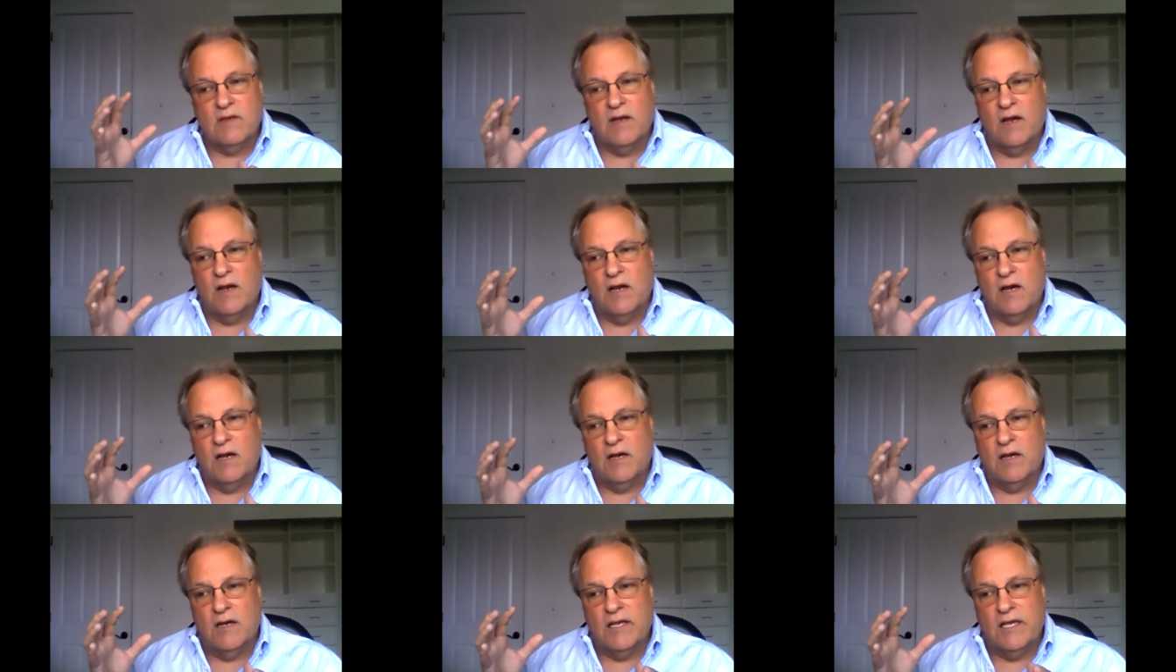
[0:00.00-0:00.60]

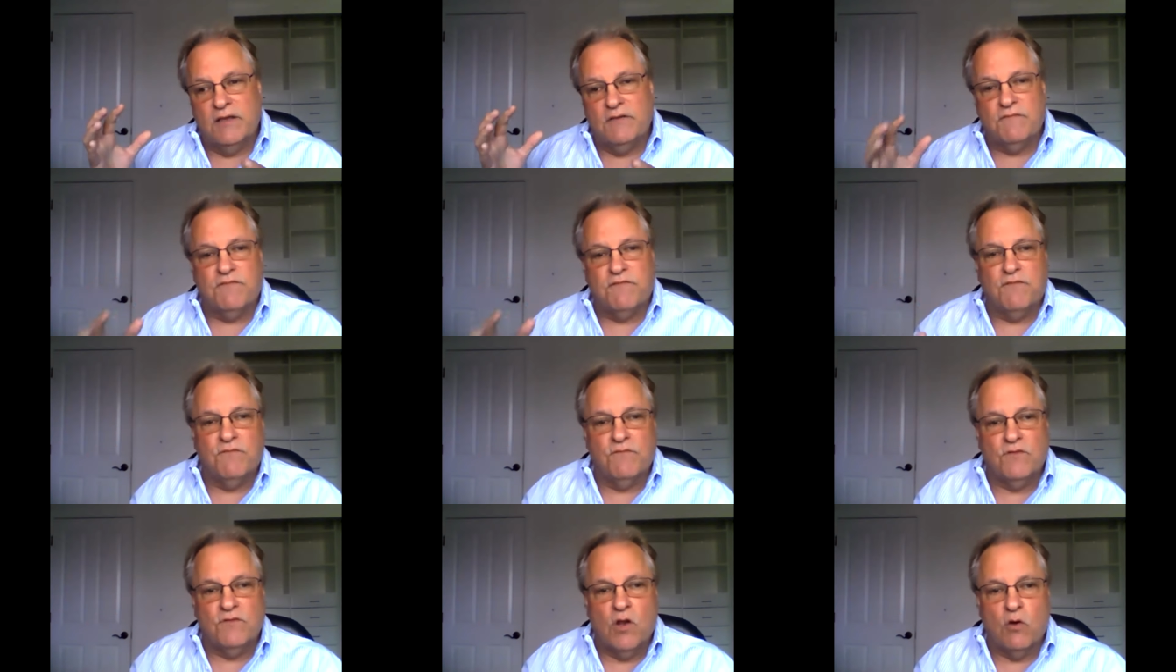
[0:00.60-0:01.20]
uh,
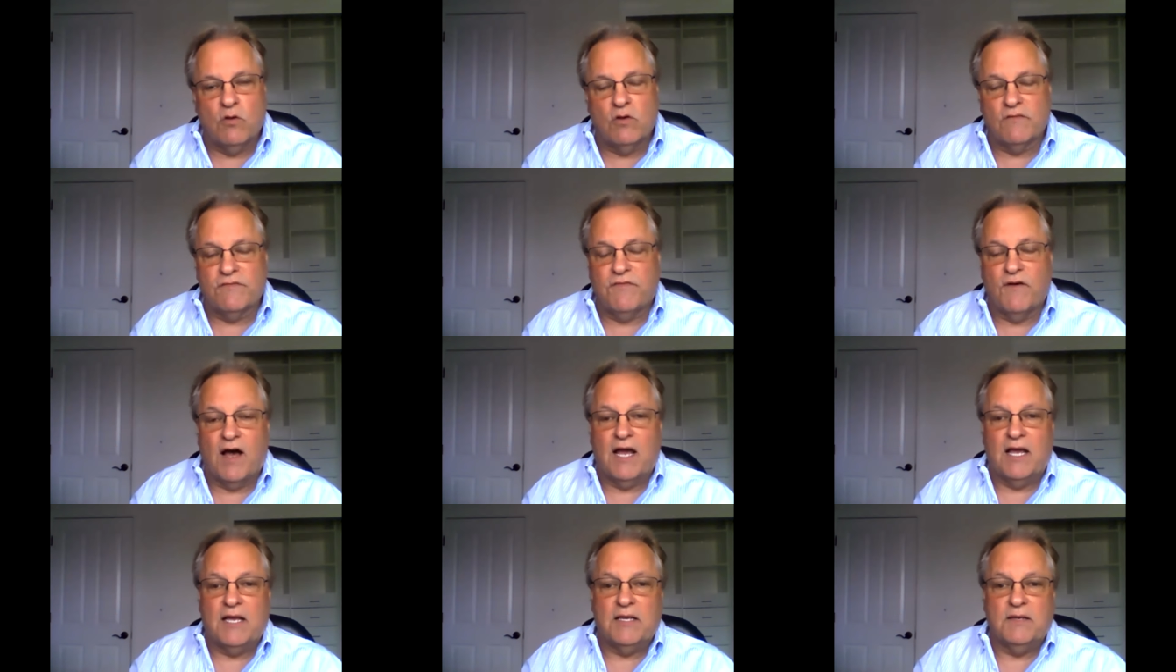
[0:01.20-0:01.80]

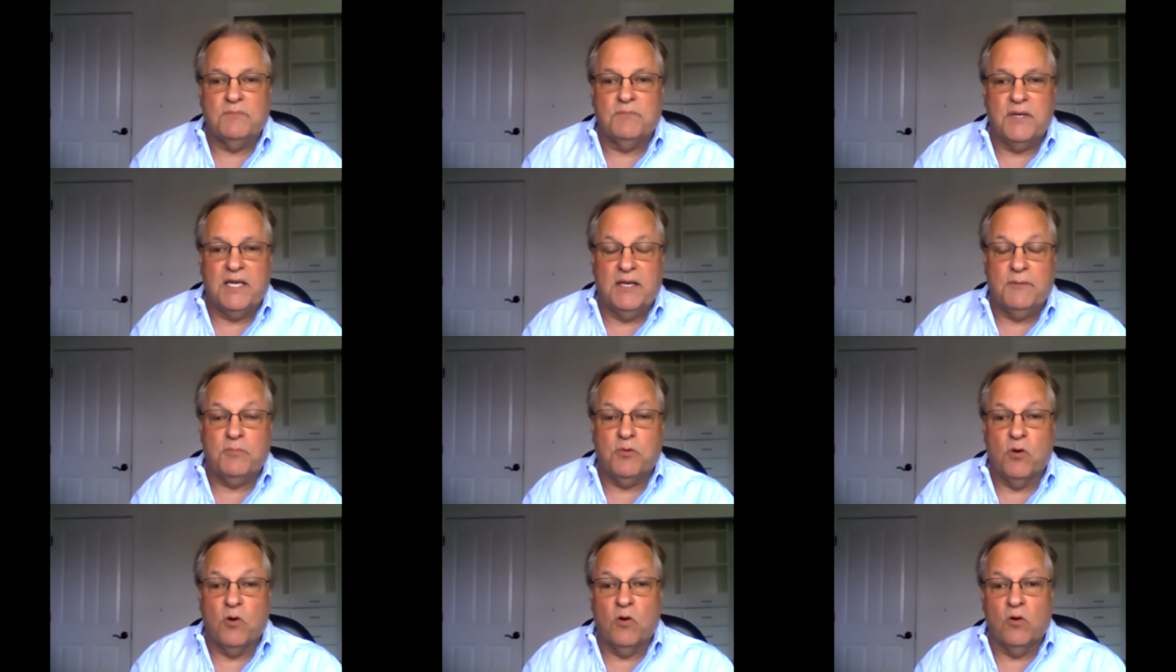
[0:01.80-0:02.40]
notifying
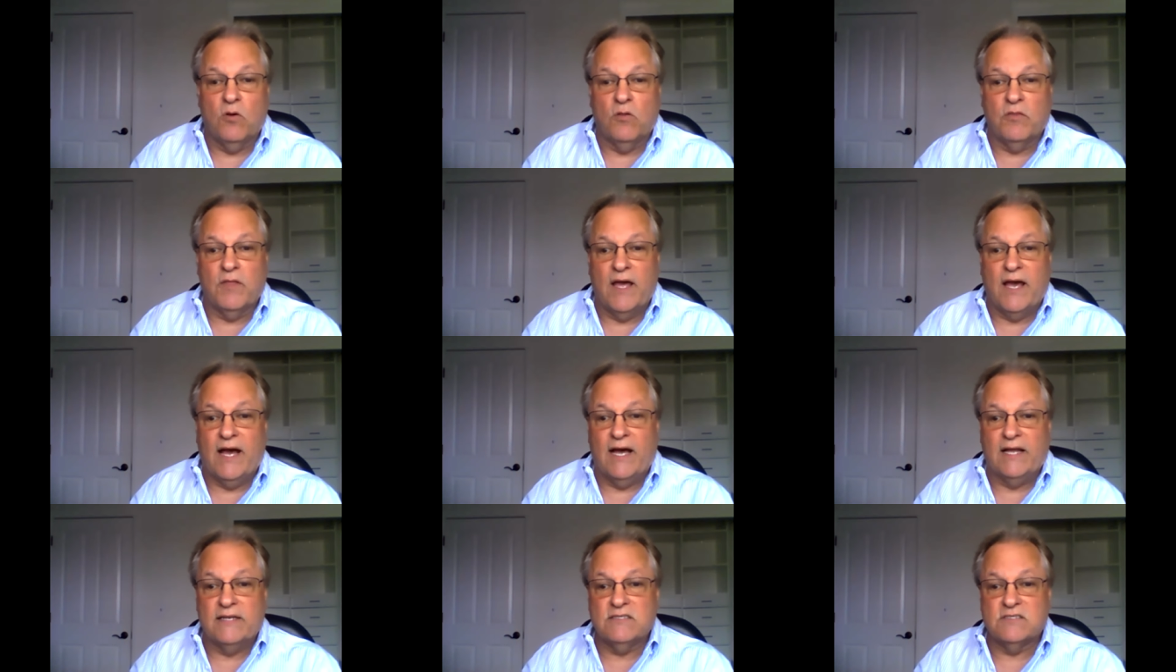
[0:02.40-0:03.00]
people
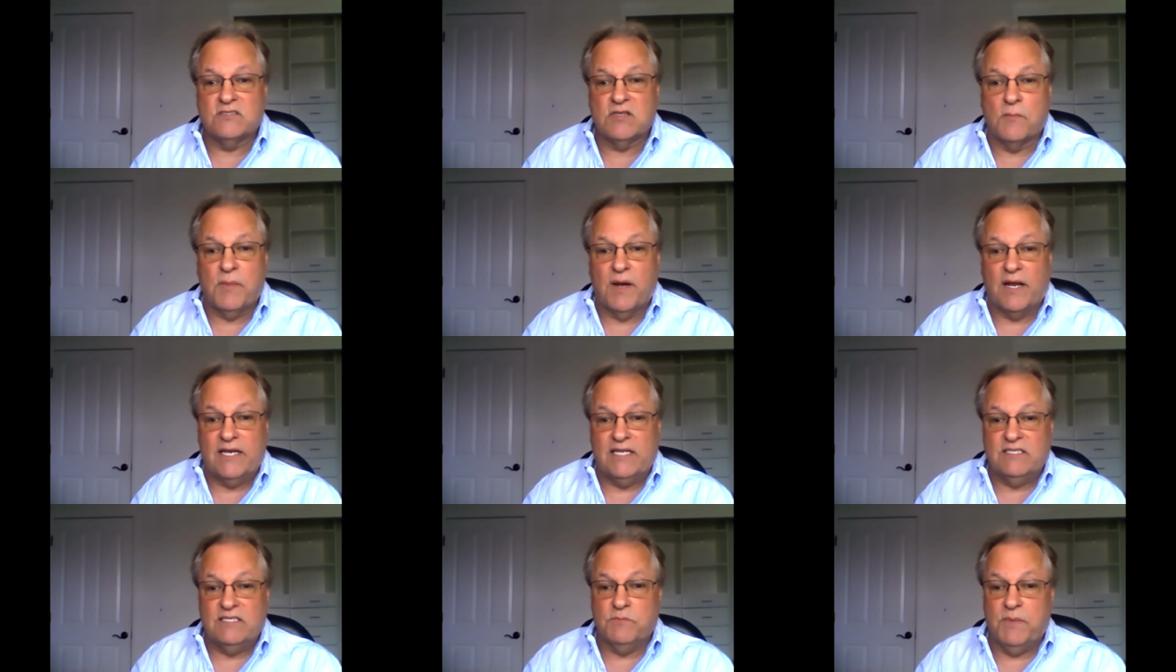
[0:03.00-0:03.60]
that
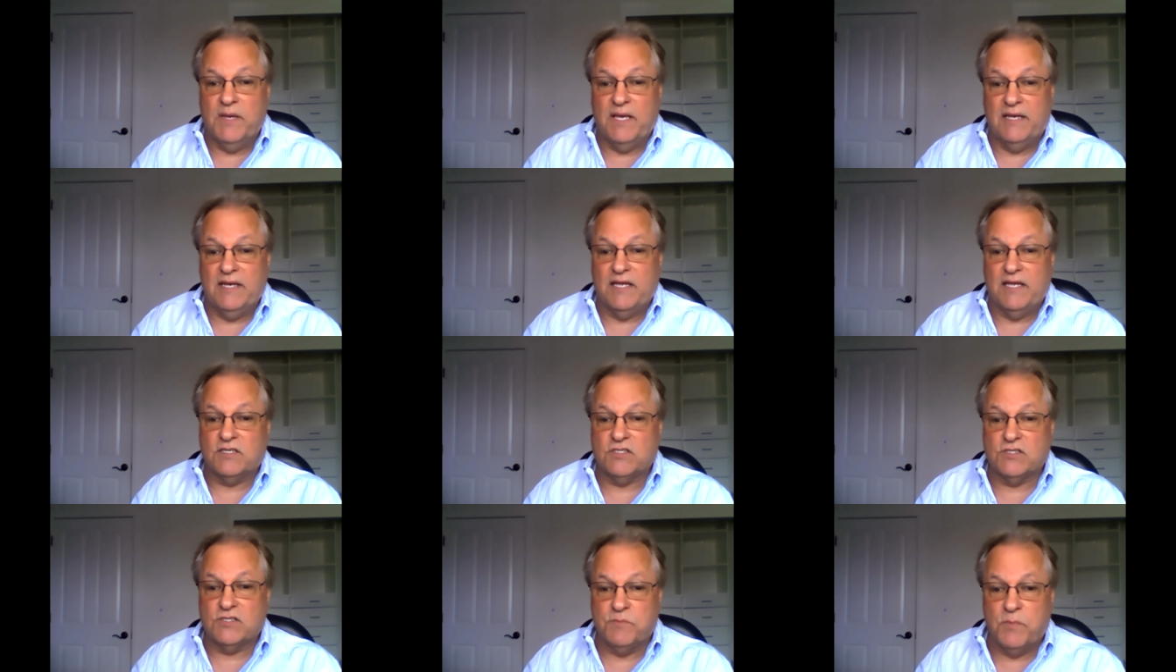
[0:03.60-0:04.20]
somebody's been
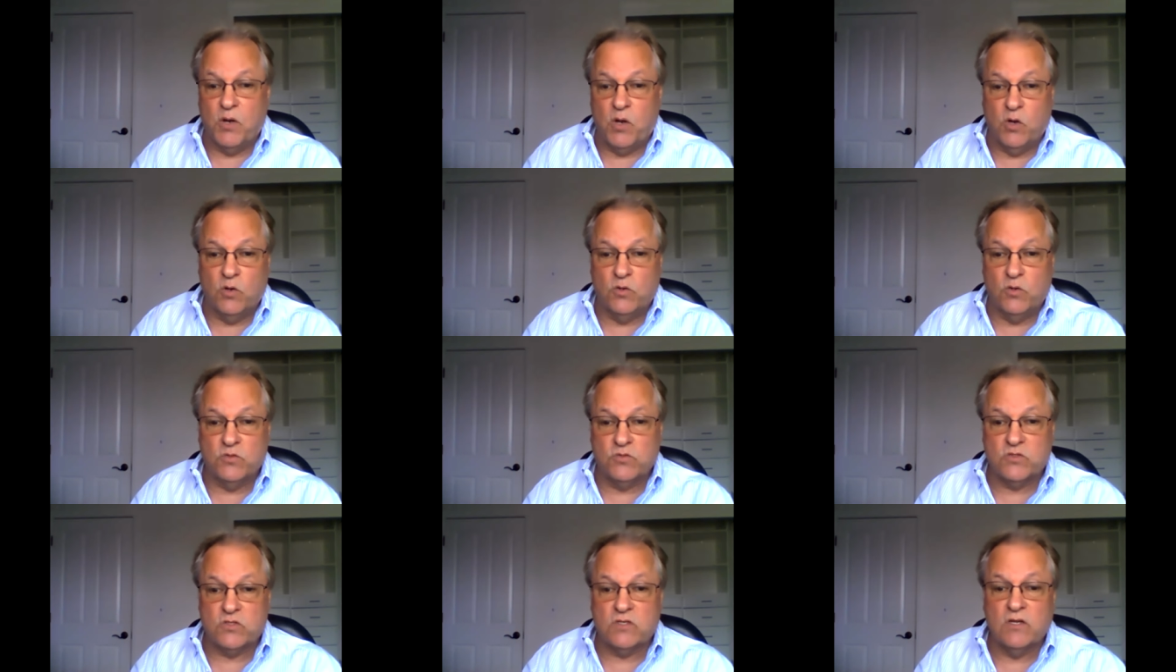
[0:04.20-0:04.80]

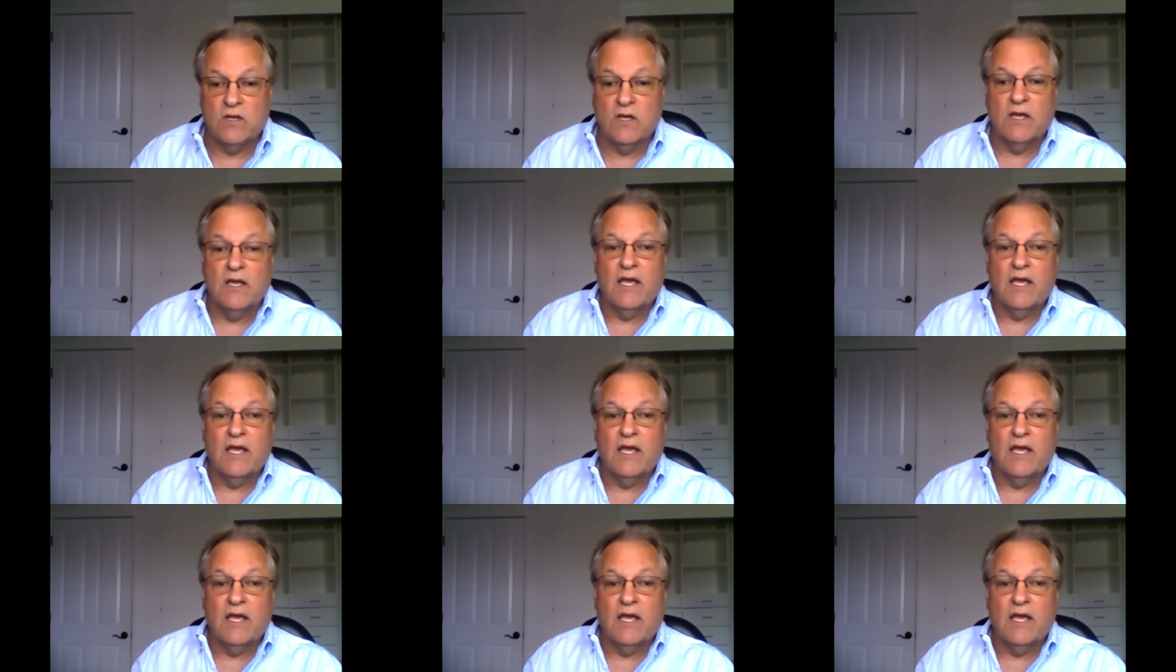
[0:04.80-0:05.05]
exposed